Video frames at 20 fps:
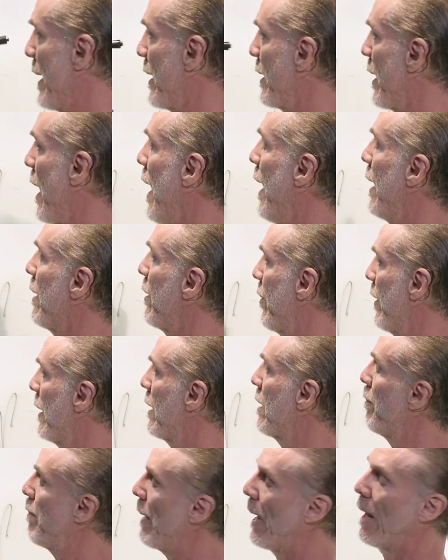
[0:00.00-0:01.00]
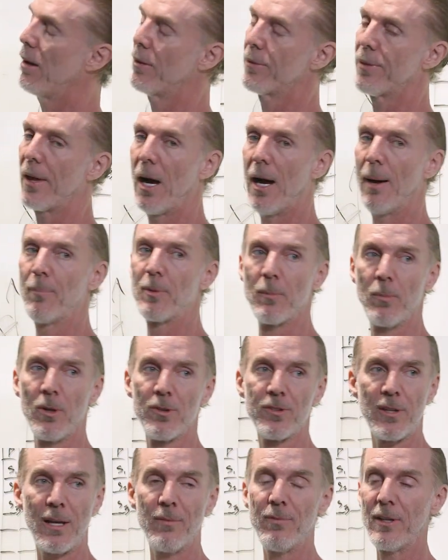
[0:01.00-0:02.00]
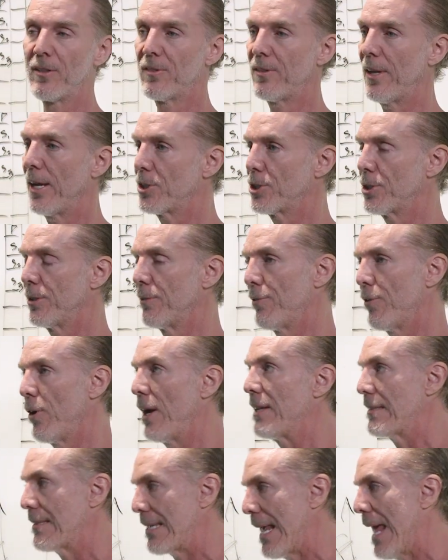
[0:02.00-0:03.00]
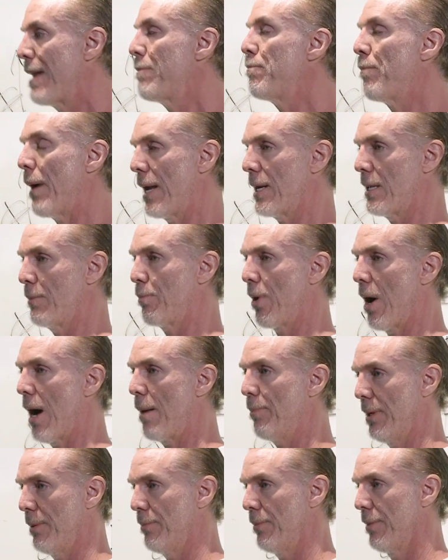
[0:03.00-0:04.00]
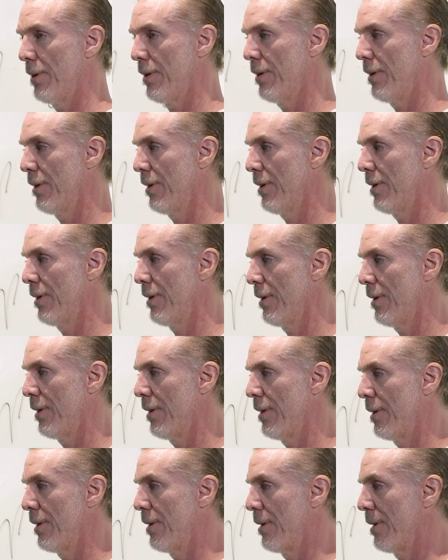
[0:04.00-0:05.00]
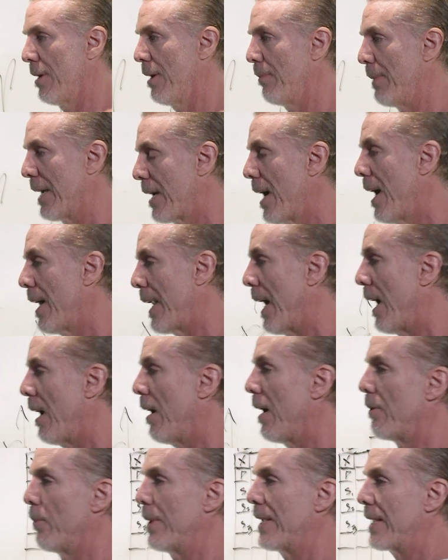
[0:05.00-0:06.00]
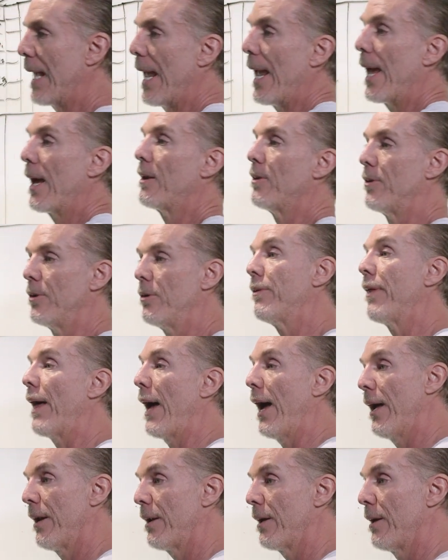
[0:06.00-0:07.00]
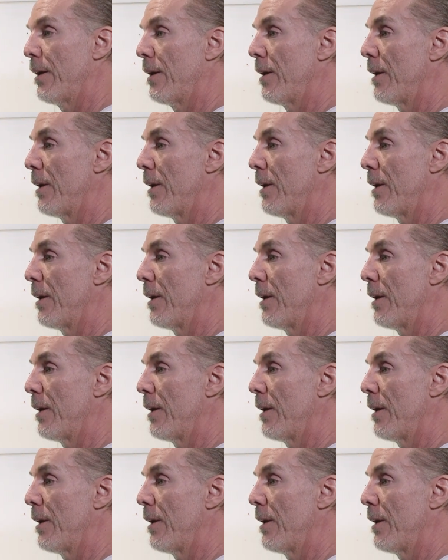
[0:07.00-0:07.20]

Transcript: my God, think about the optimal saving section for a 10-body problem. Oh my God, we can't do that.